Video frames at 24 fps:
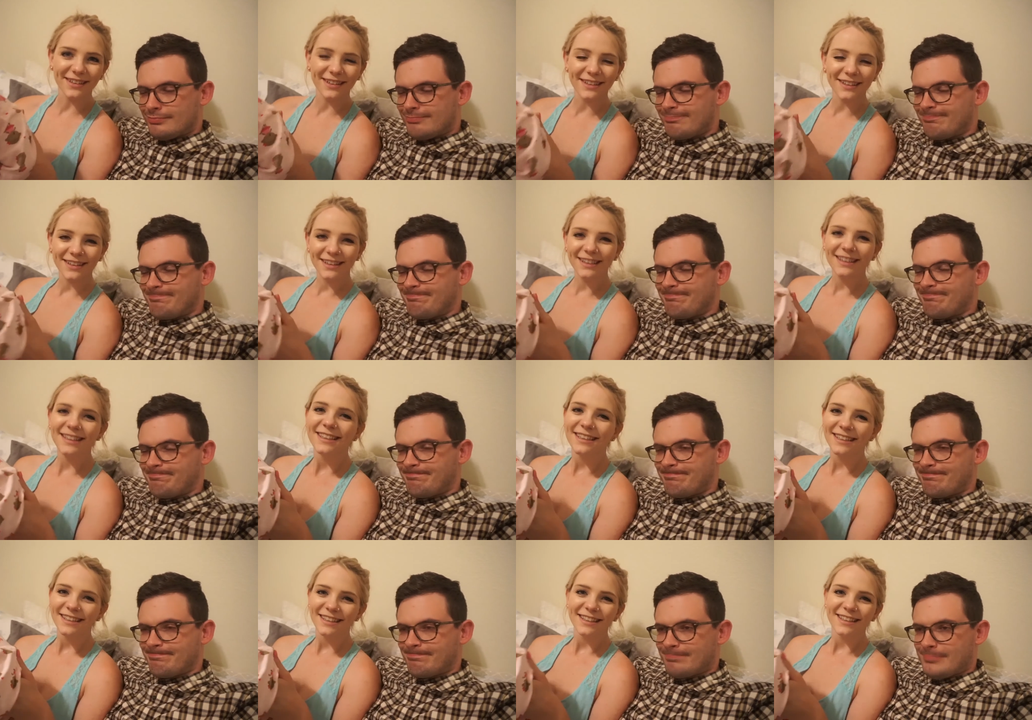
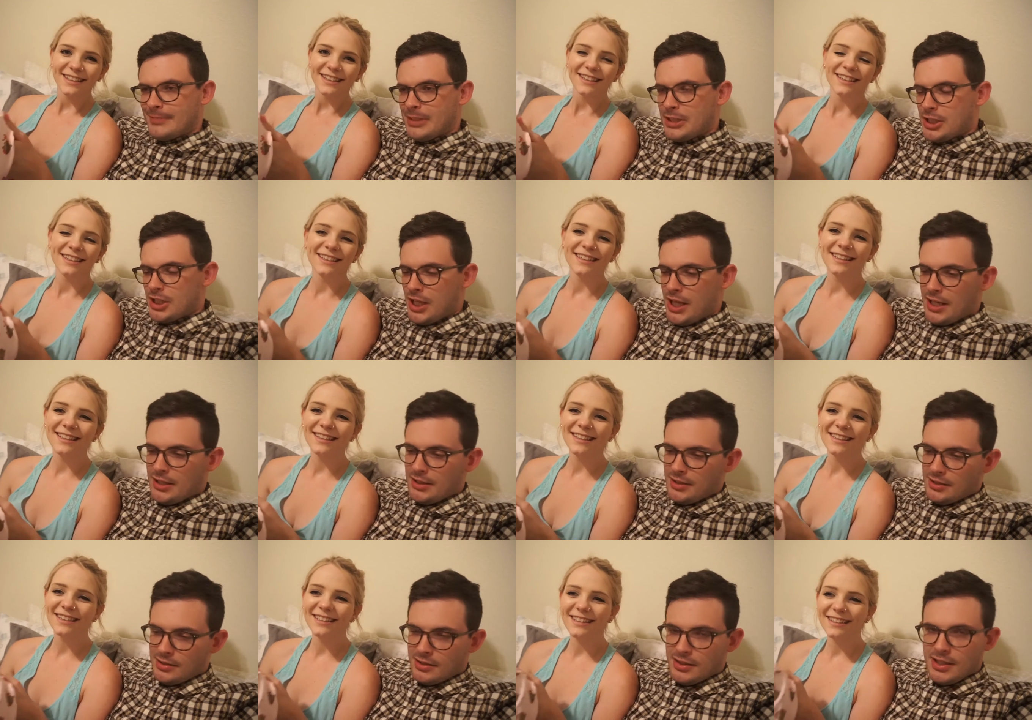Speaker 1: Mhm. It's
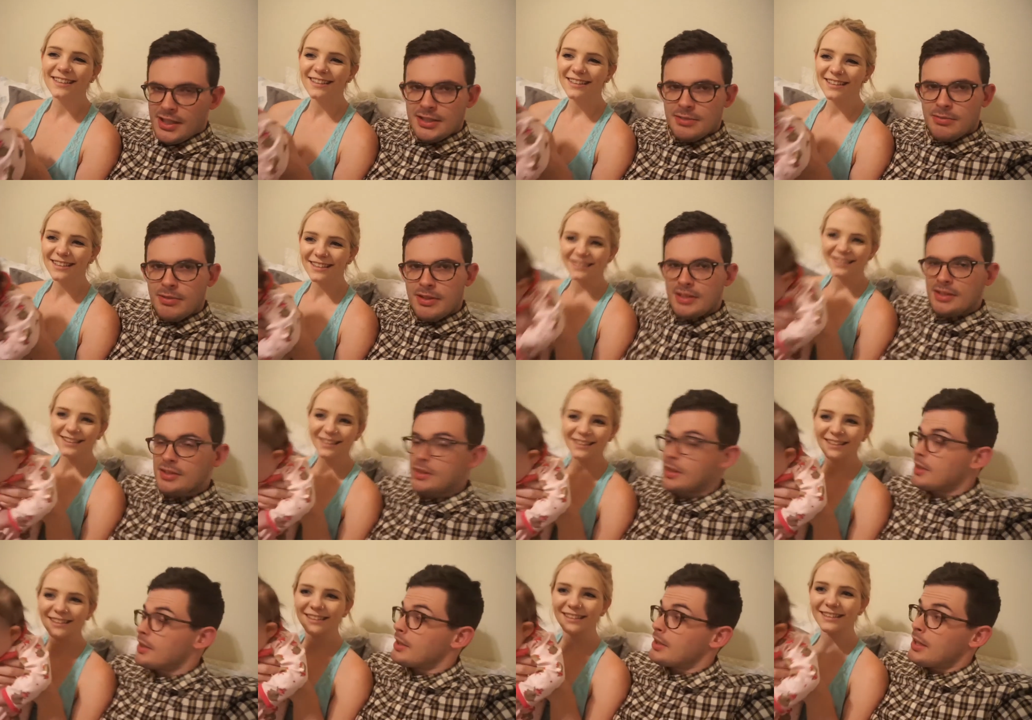nice. It's a nice way to
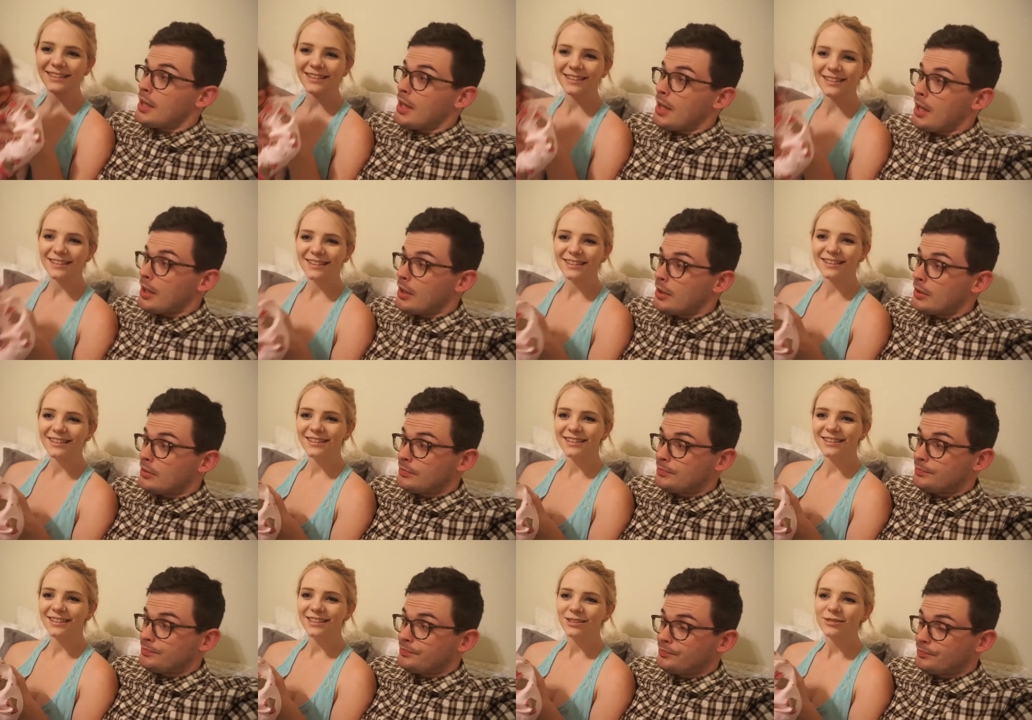start the day.
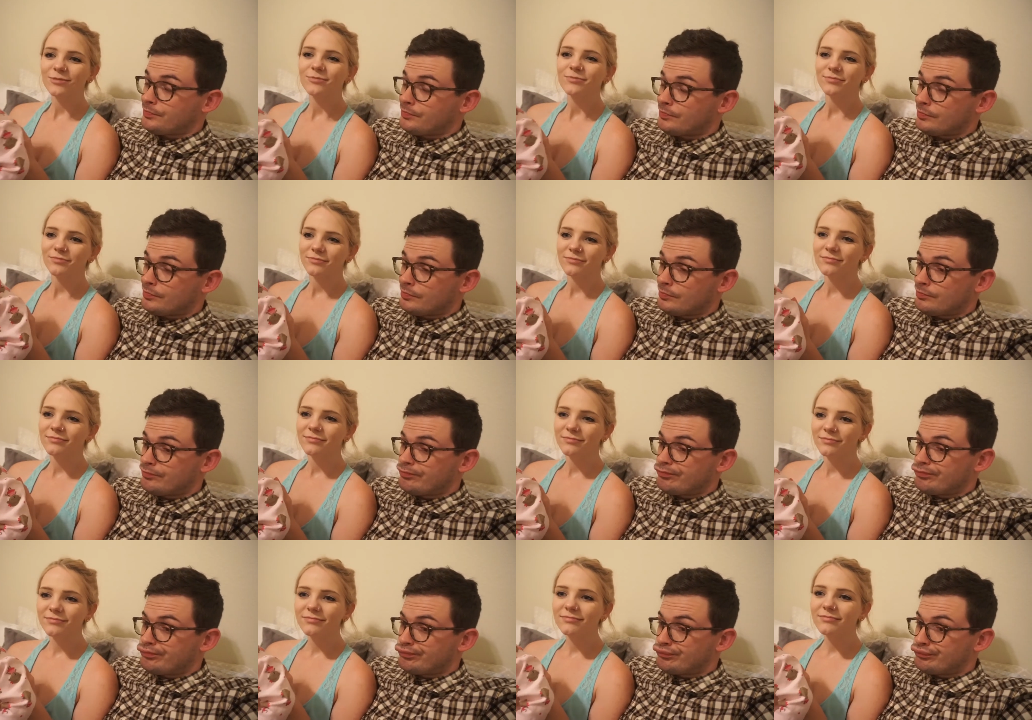
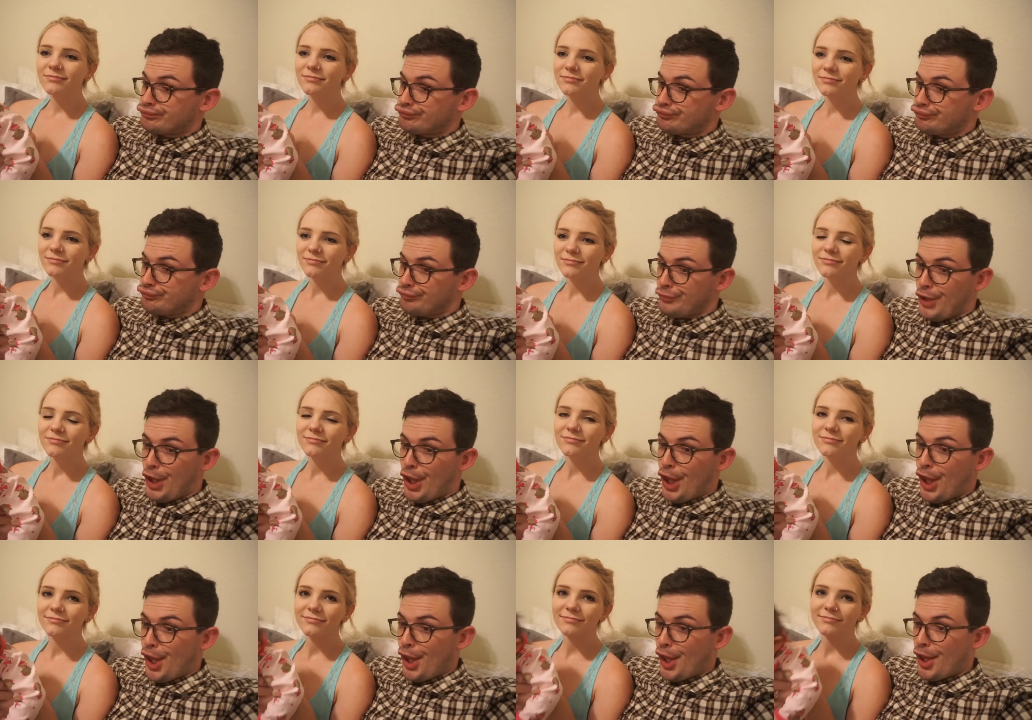
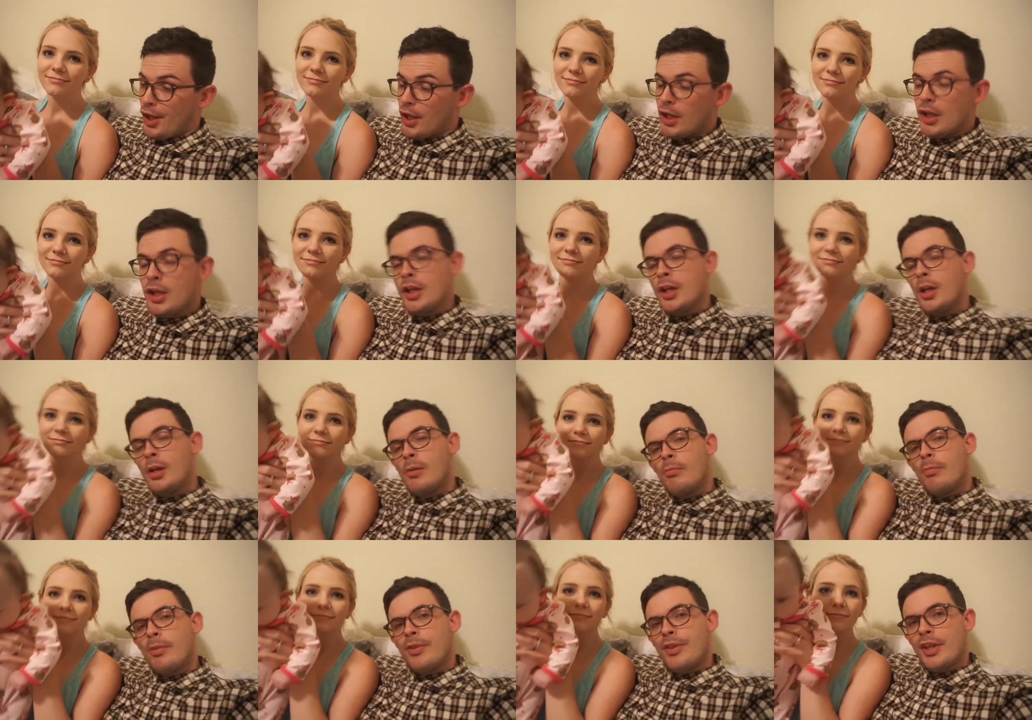Yeah.
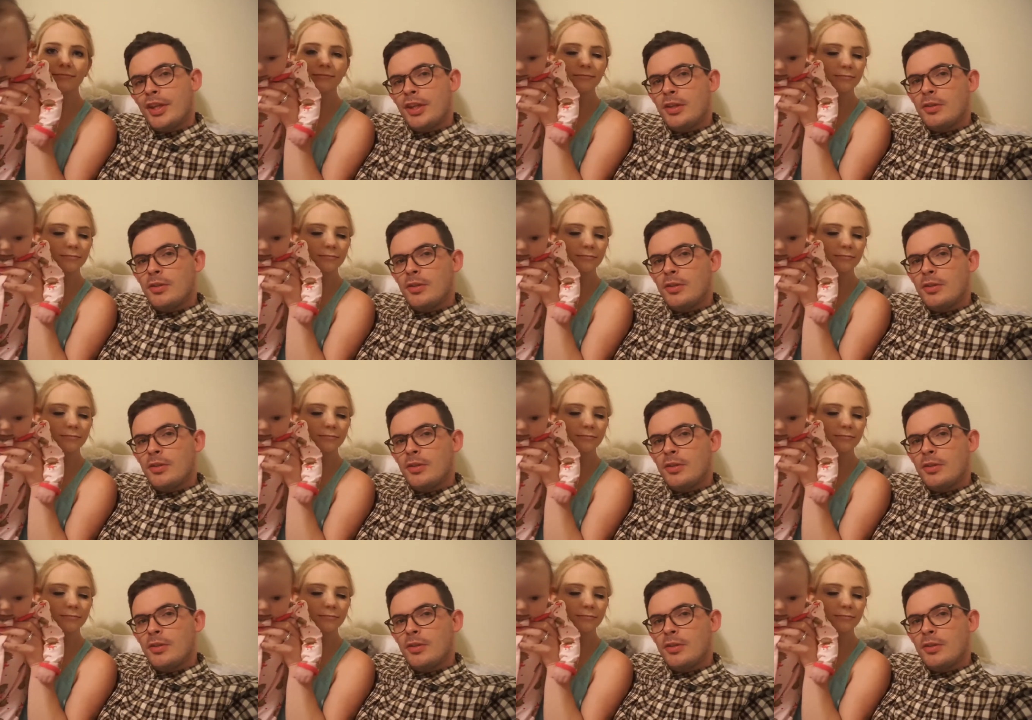But thank